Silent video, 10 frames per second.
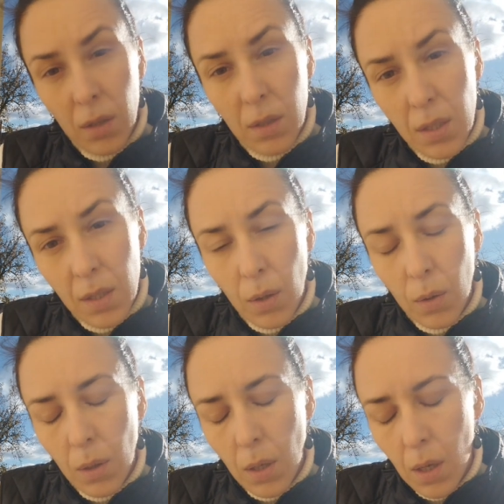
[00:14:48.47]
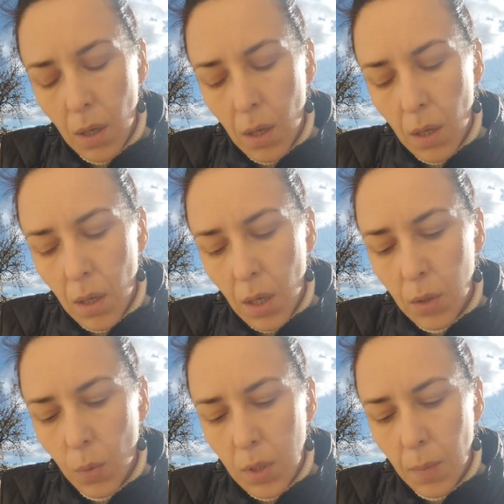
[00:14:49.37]
So it
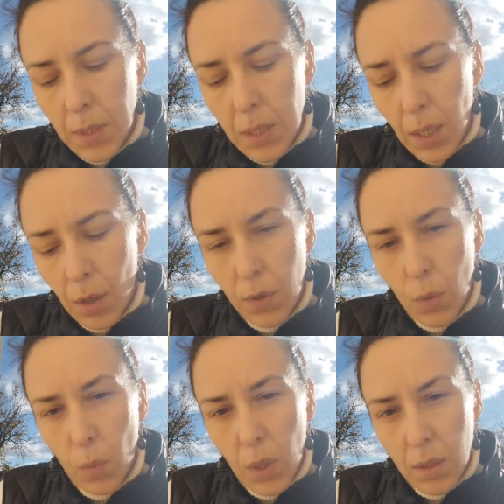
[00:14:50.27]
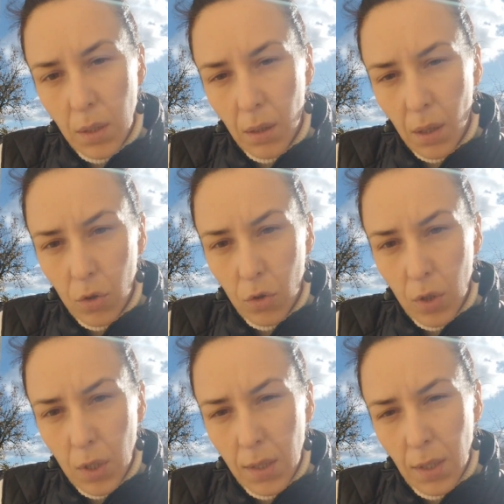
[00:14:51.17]
was the mistake of the Western countries.